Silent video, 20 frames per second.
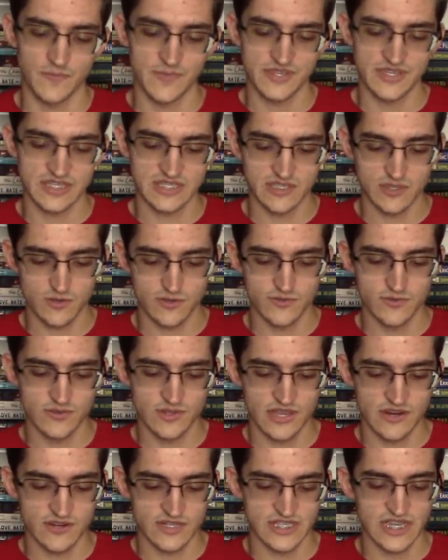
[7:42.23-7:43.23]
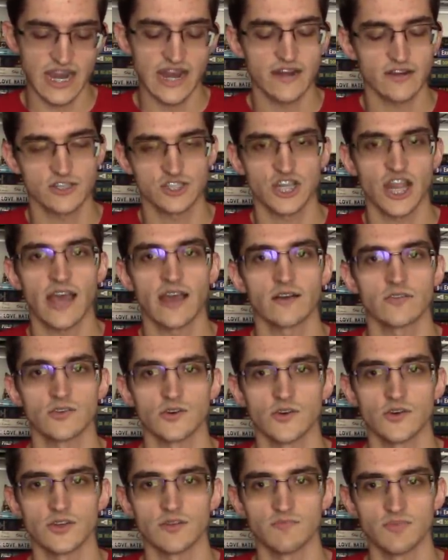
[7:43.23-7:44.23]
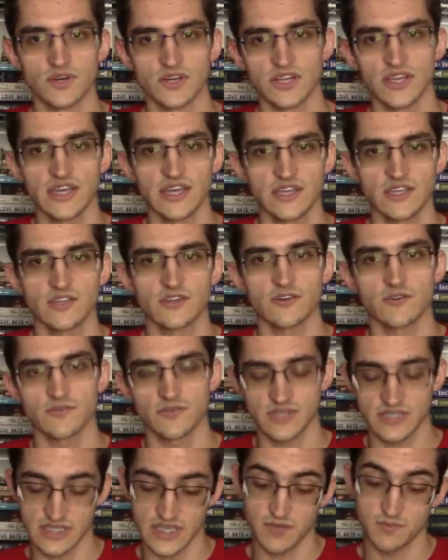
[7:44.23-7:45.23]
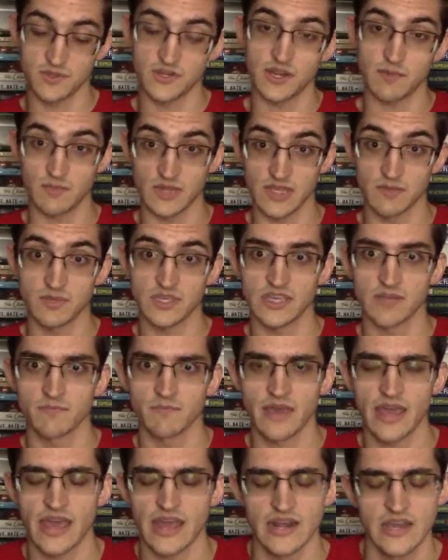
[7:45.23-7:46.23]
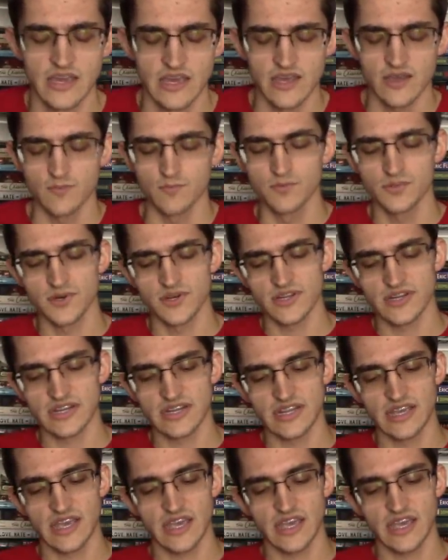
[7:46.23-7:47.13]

It doesn't go through their entire childhood, but, you know, this time they're named Libby and Matt, but